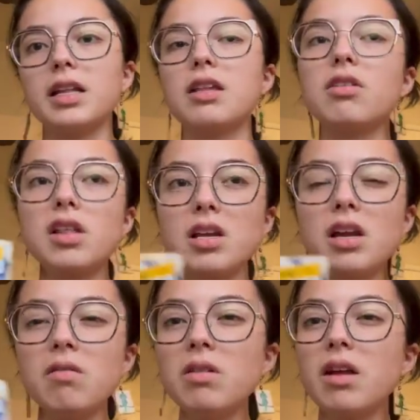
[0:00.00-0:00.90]
So that's kind
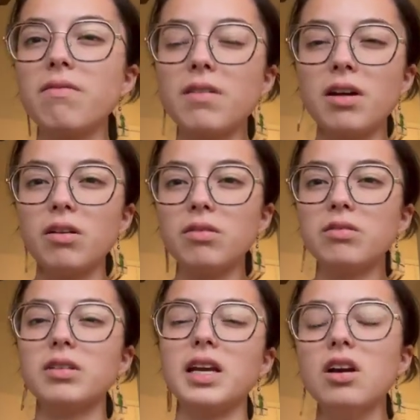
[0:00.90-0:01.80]
of what I felt
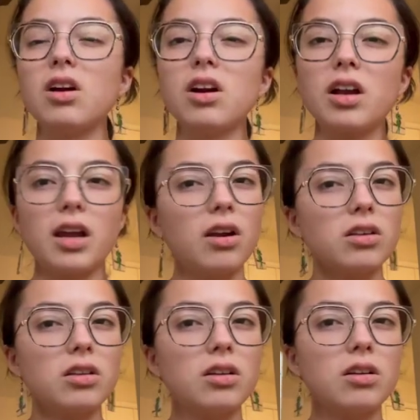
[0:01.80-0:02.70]
like her
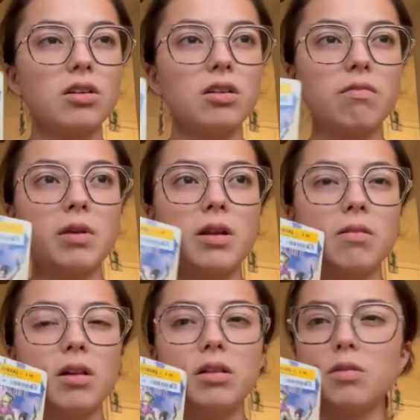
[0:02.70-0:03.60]
character could have been
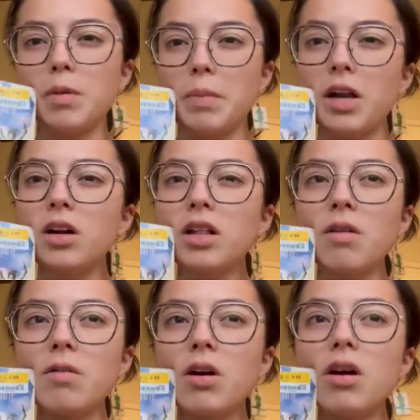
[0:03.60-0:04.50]
a little bit better in that
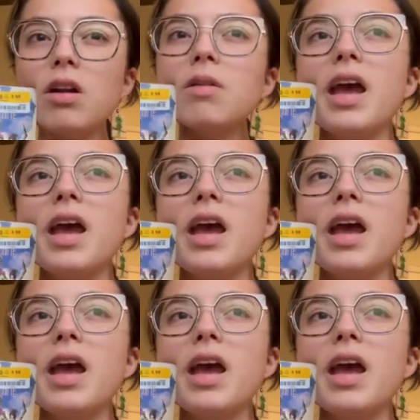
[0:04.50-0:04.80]
regard.